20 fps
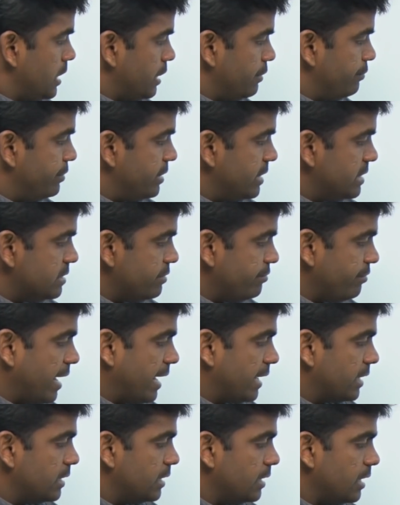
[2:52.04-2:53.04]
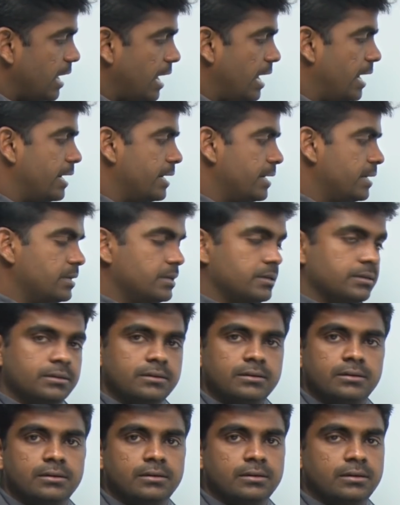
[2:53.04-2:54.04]
If it is a factor, add,
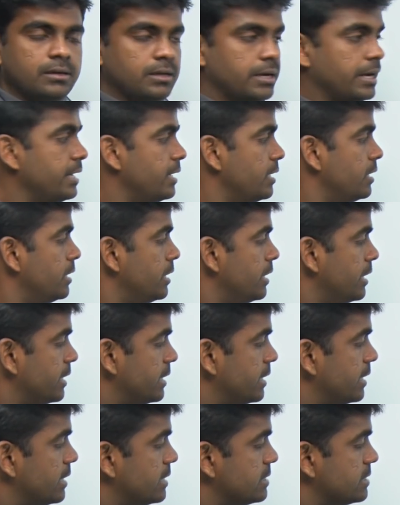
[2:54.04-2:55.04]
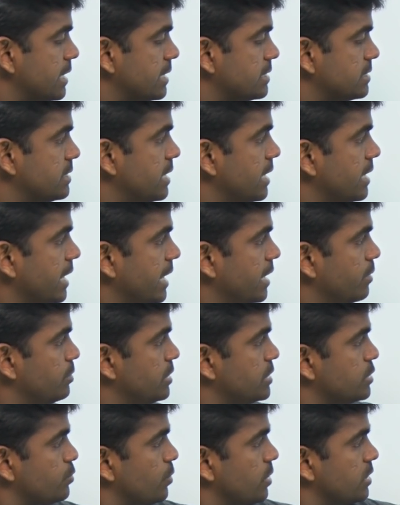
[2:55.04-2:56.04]
right? Here it is less than n
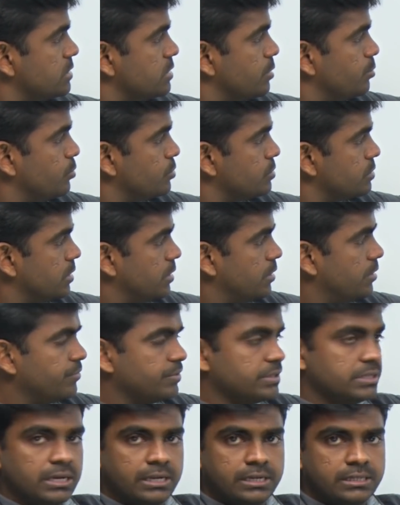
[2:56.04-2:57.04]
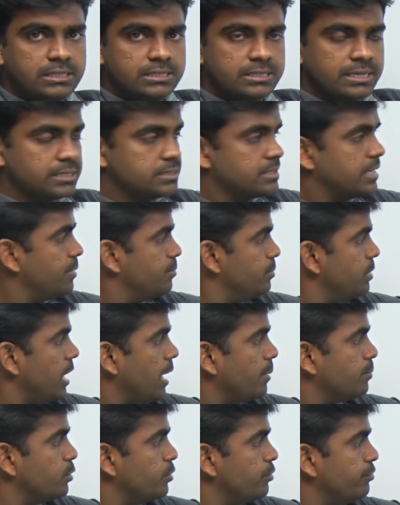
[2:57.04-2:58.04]
means what? Suppose in this example
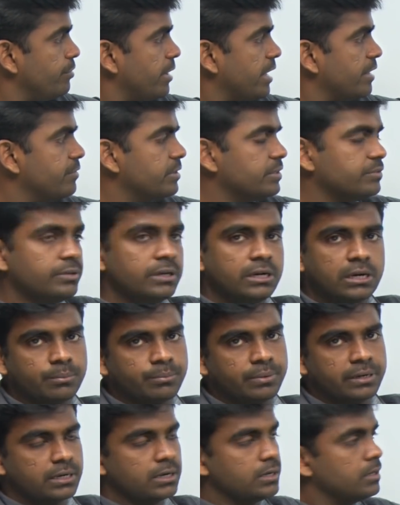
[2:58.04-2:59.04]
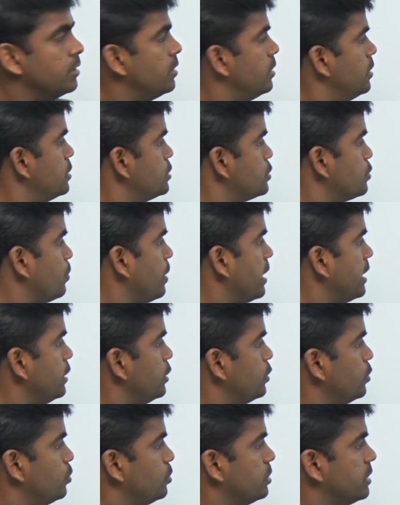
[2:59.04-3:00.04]
up to 5 it will repeat. So
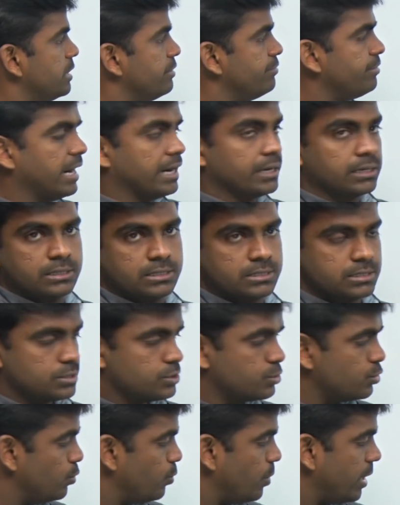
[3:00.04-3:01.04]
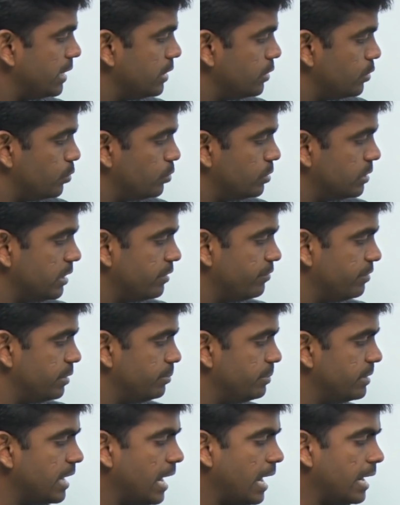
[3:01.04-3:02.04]
1, 2, 3 factors, so 1, 2, 3 will
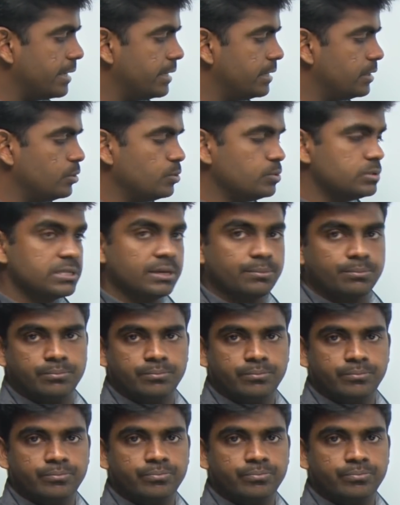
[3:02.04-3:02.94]
be added to sum.